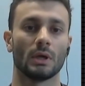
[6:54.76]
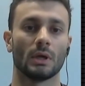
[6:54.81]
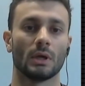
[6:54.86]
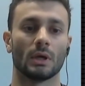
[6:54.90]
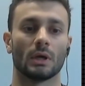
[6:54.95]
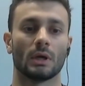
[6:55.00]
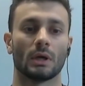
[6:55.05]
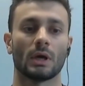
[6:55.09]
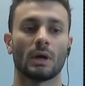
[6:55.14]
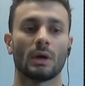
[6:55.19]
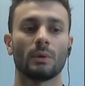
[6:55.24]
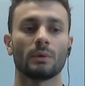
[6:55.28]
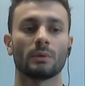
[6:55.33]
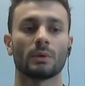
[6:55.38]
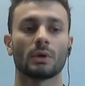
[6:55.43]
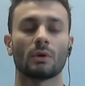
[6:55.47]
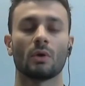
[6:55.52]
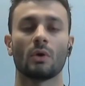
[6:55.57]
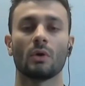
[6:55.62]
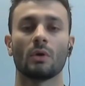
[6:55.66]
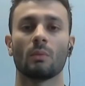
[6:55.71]

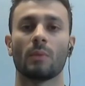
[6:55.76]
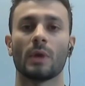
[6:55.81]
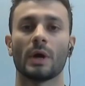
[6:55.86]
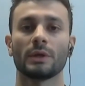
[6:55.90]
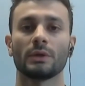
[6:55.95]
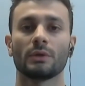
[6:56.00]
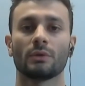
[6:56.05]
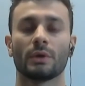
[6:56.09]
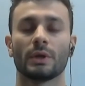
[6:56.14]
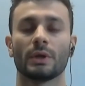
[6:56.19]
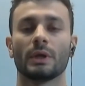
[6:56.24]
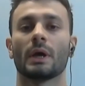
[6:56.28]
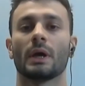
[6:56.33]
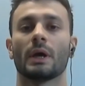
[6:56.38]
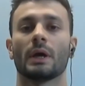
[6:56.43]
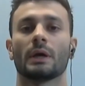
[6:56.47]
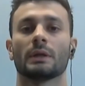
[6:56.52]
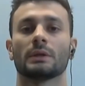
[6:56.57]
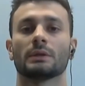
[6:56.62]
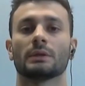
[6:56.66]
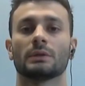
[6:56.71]
However, all binary
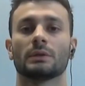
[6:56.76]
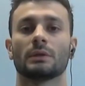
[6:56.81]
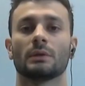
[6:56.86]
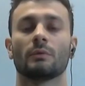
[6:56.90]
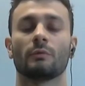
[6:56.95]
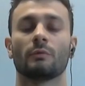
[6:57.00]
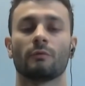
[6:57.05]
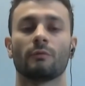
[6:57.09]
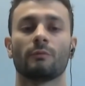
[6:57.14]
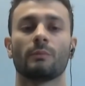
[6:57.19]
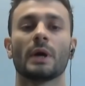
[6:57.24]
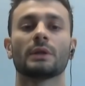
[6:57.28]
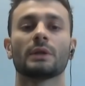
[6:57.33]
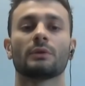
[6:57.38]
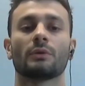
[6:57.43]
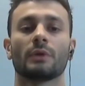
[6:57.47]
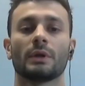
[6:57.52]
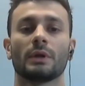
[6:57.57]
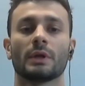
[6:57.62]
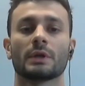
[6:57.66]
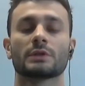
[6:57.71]

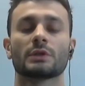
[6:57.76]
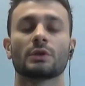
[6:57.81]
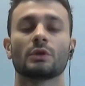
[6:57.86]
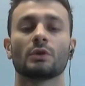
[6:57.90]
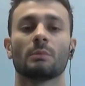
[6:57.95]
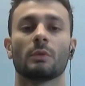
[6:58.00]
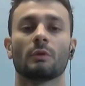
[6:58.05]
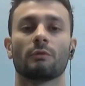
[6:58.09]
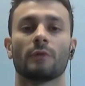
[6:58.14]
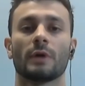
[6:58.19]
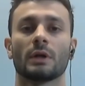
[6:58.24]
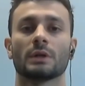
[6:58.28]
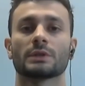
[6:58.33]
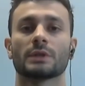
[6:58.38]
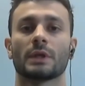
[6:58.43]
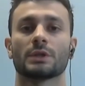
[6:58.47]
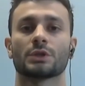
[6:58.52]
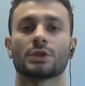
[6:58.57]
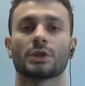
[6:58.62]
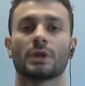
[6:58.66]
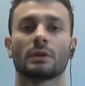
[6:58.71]
executable files
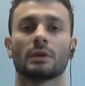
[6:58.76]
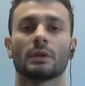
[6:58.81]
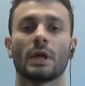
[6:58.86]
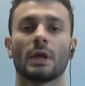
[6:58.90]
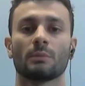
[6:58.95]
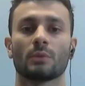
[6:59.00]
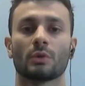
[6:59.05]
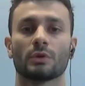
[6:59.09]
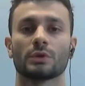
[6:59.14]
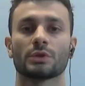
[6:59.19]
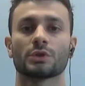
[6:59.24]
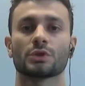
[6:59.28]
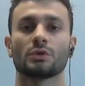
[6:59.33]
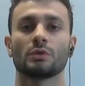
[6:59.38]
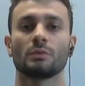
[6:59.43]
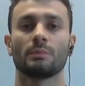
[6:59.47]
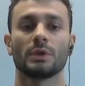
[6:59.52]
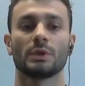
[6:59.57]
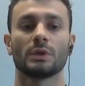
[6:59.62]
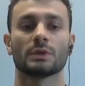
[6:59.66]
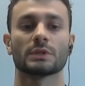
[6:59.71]
and shared libraries
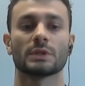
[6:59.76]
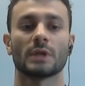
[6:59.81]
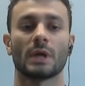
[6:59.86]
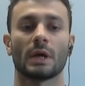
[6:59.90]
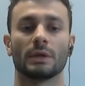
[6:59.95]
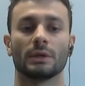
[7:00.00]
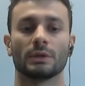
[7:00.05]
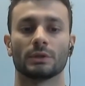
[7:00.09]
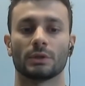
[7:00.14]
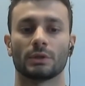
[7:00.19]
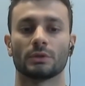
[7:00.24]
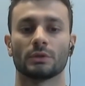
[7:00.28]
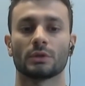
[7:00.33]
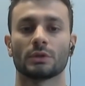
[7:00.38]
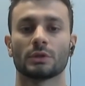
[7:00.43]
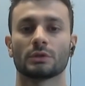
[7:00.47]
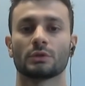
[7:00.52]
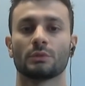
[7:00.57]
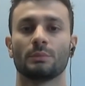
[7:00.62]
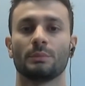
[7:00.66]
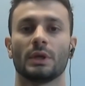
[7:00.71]
should be signed in
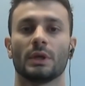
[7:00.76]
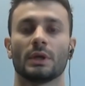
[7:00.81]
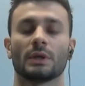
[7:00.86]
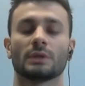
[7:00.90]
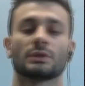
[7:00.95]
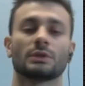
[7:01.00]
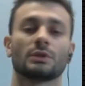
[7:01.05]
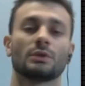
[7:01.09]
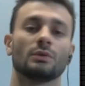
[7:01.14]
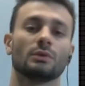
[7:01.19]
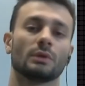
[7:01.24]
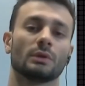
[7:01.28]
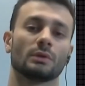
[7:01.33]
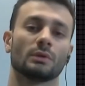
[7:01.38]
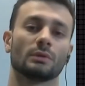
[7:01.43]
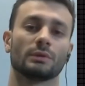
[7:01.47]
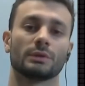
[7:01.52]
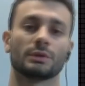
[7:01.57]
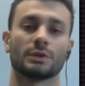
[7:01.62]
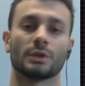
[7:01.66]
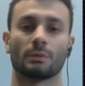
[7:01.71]
order to be executed
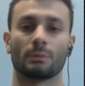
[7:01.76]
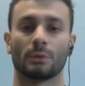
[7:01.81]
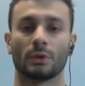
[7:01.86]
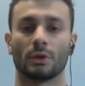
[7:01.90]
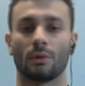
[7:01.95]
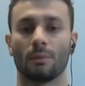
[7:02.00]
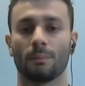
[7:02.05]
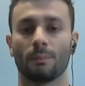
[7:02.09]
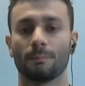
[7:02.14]
on the terminal.